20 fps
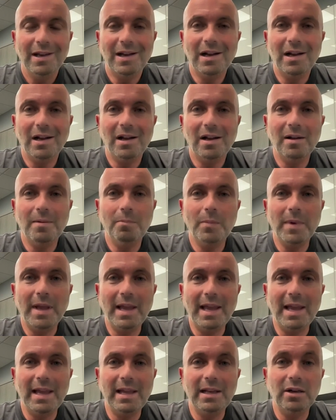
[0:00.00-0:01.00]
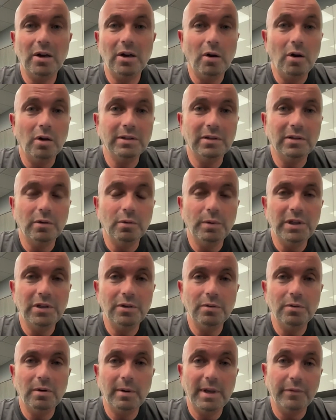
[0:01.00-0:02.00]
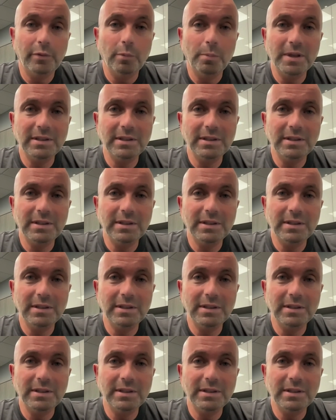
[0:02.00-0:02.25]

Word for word: um, and also we do we have a